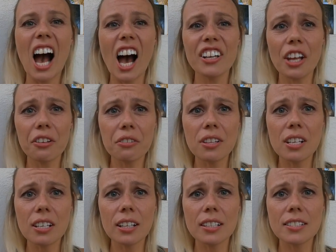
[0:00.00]
Another
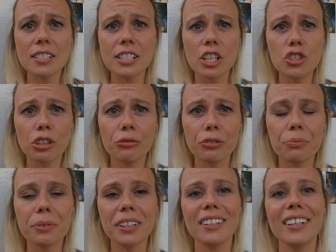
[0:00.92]
thing that's essential for
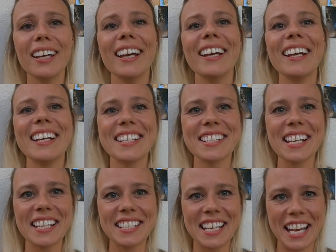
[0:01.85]
me
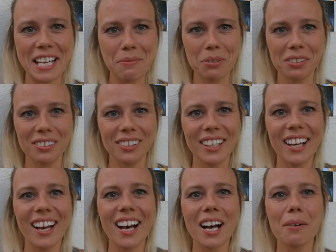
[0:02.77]
is a table.
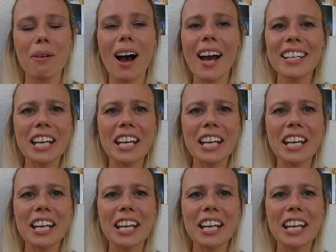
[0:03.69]
I